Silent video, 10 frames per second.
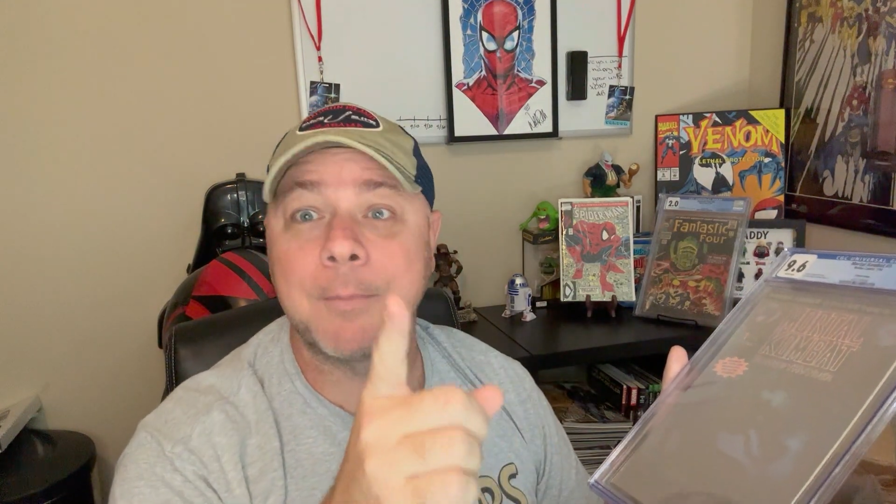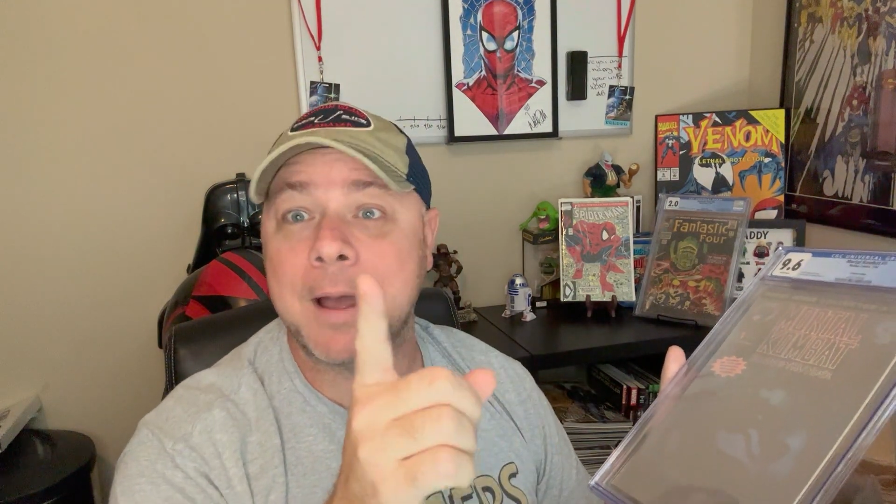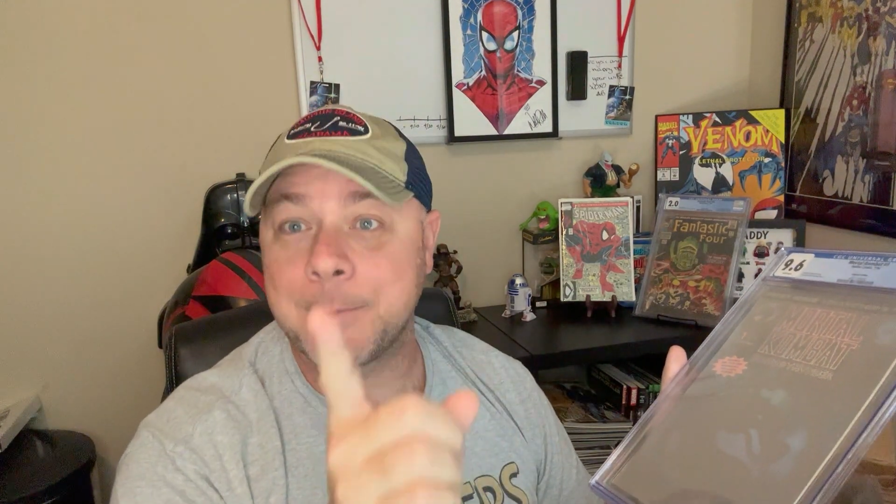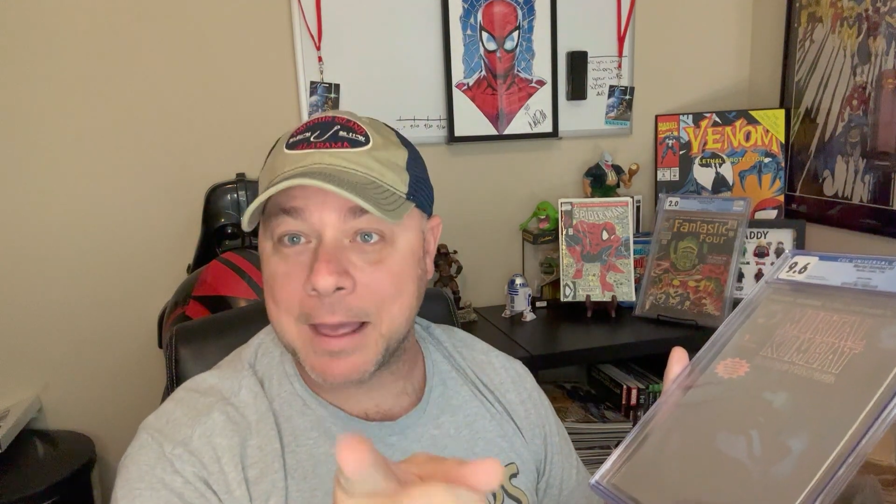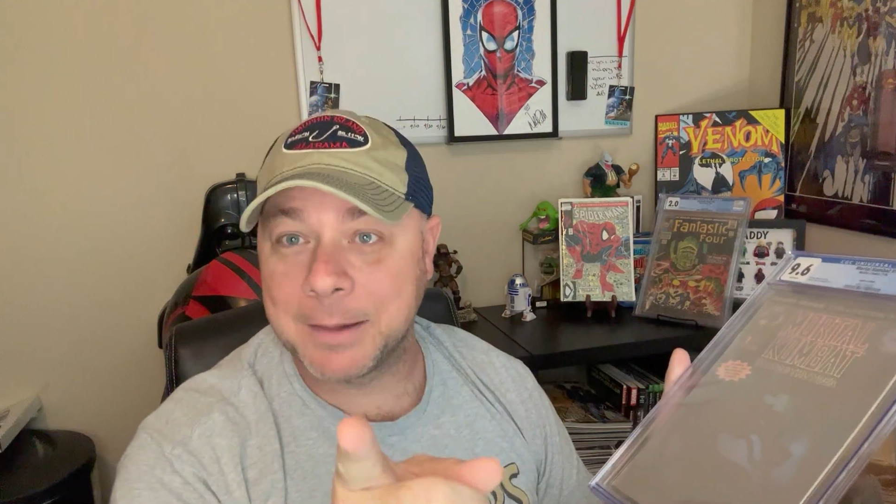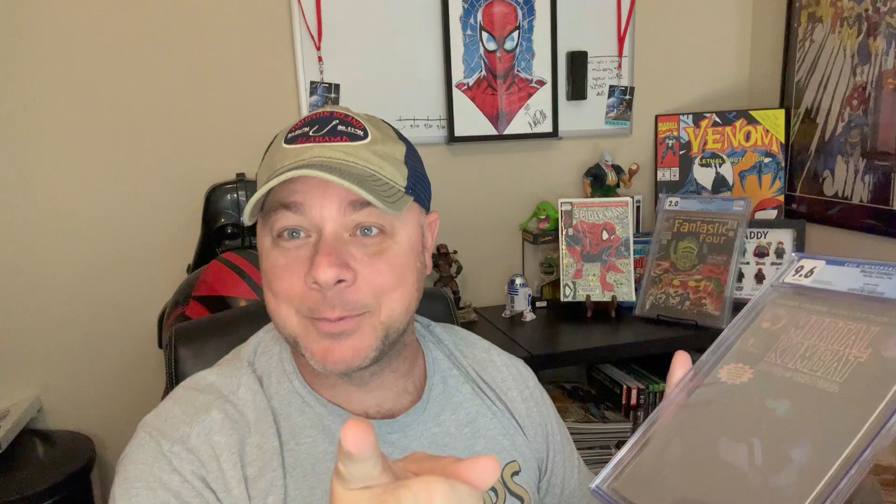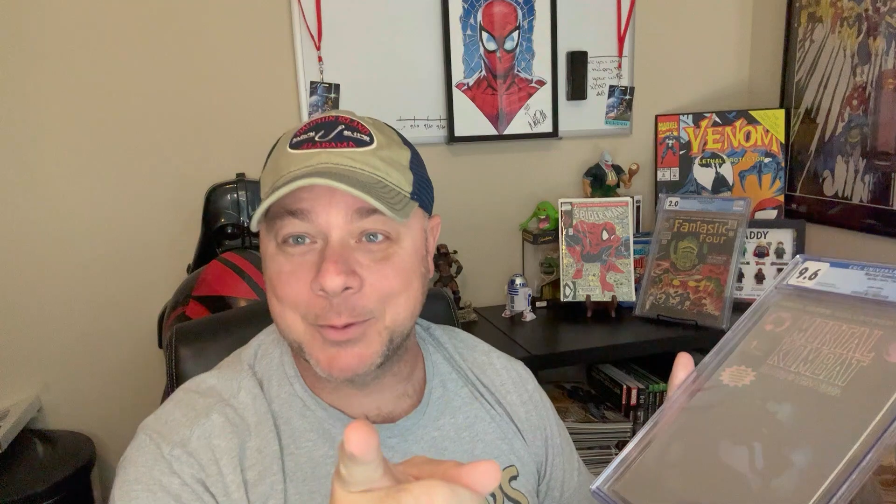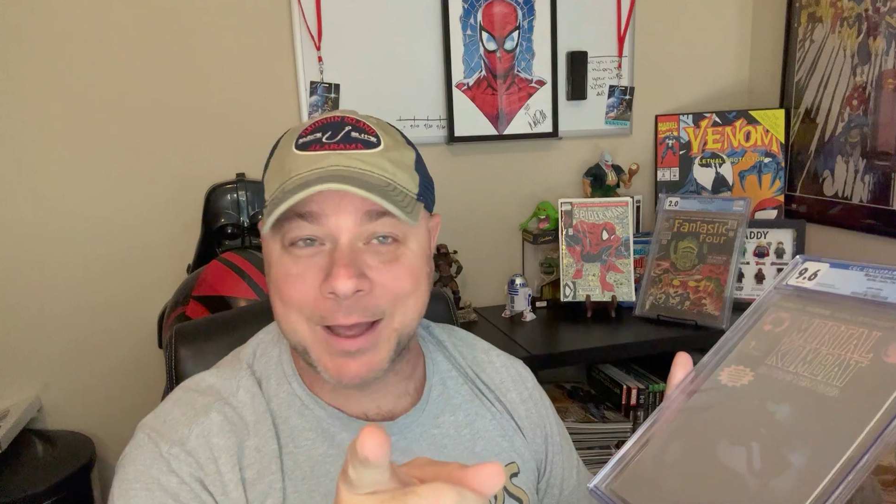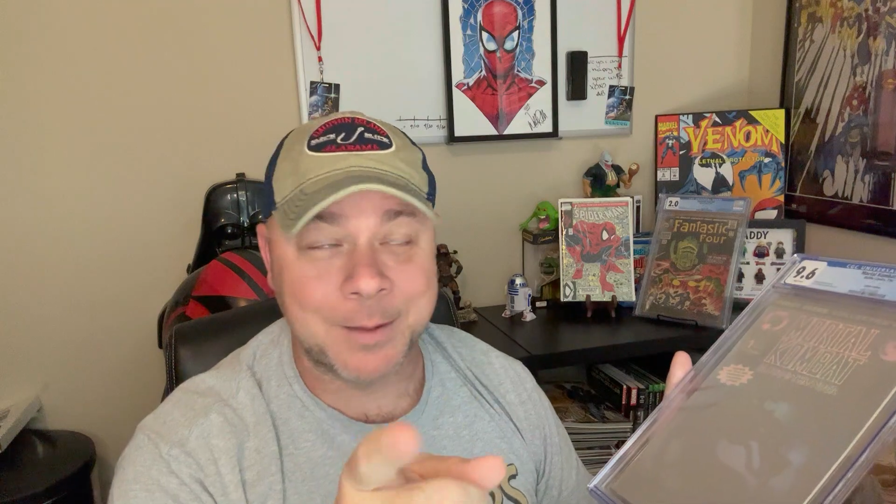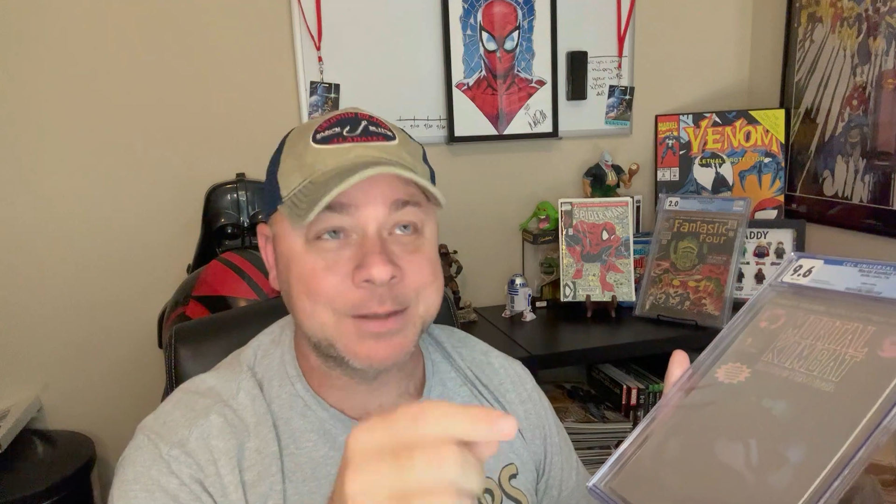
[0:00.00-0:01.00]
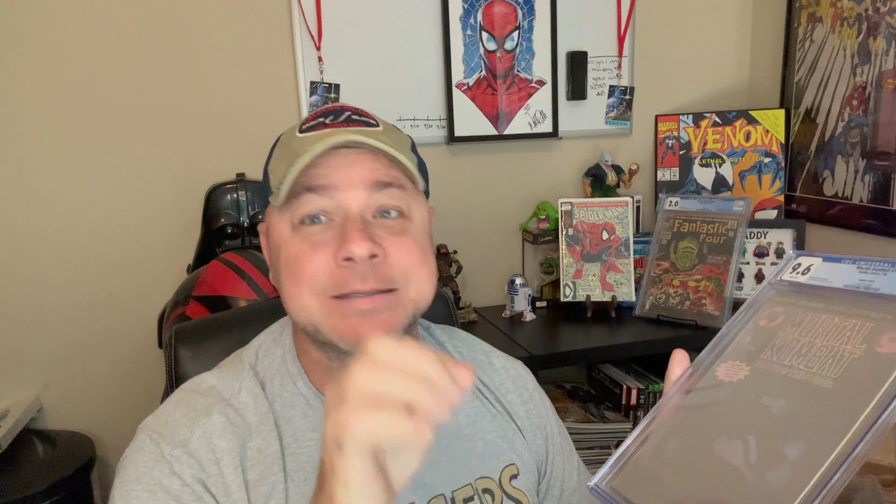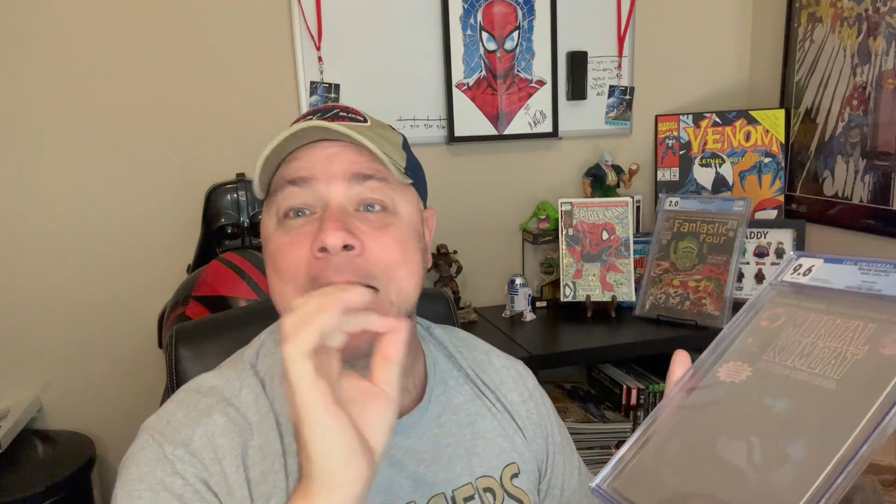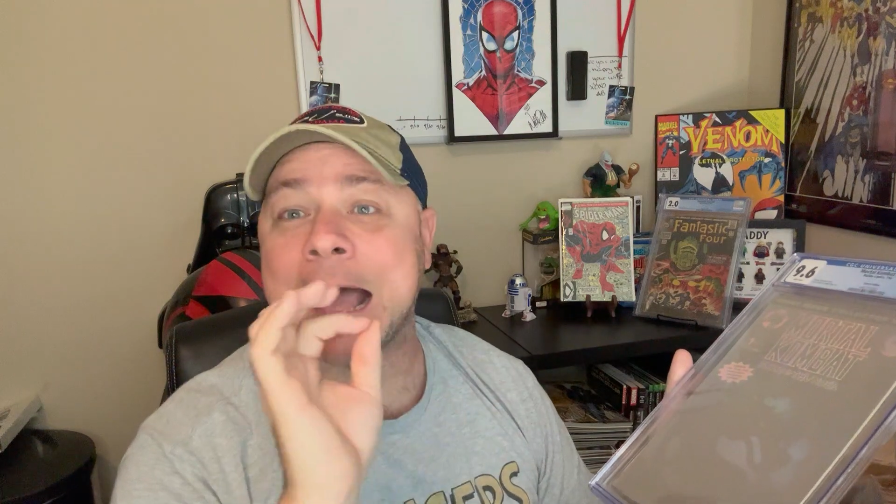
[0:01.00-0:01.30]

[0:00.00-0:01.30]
by Malibu Comics.